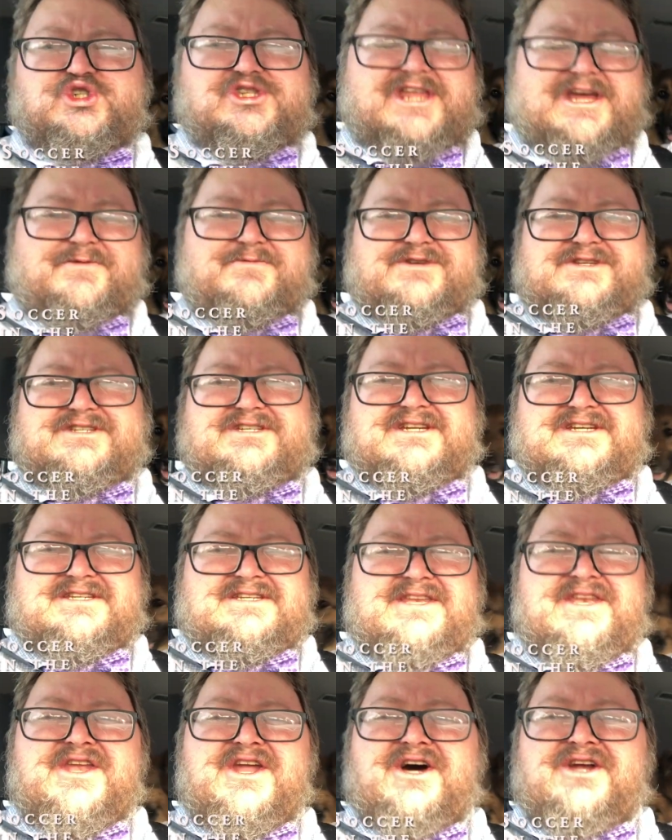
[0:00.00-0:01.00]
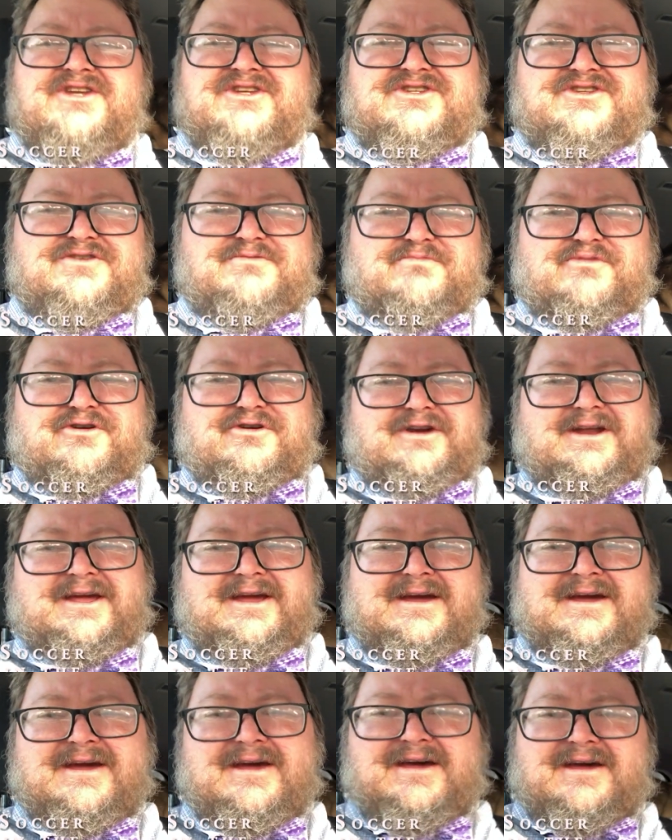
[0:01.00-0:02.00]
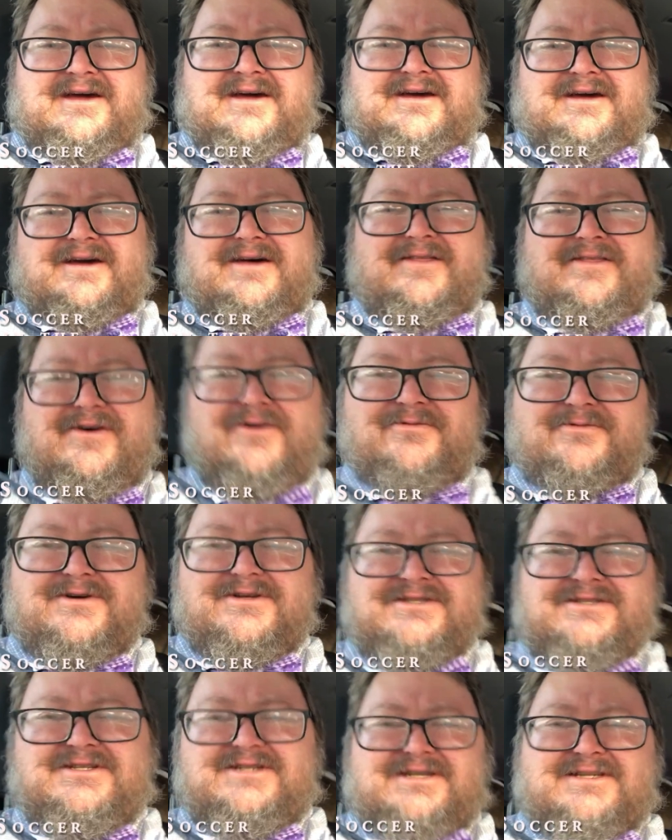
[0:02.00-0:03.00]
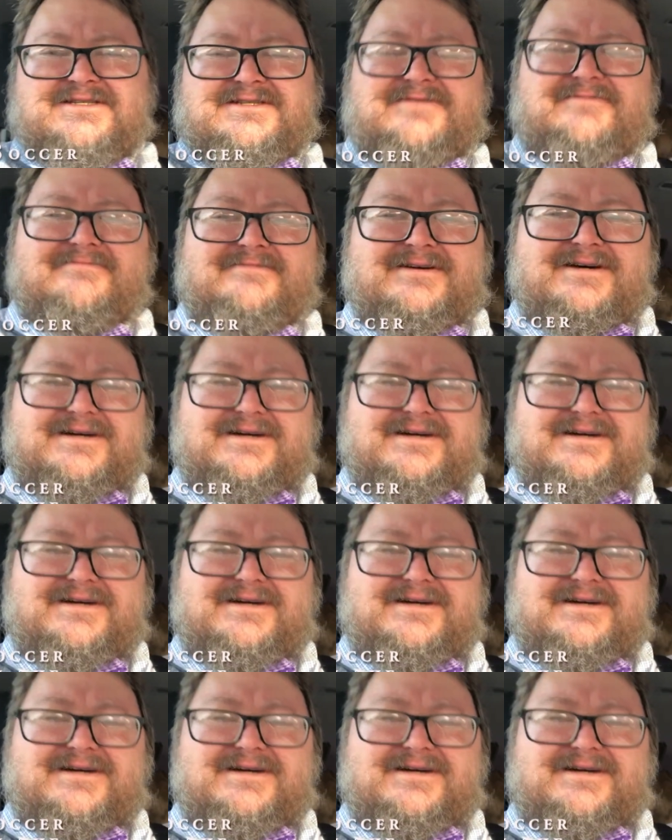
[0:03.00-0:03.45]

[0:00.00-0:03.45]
that was just none too pretty. There was just,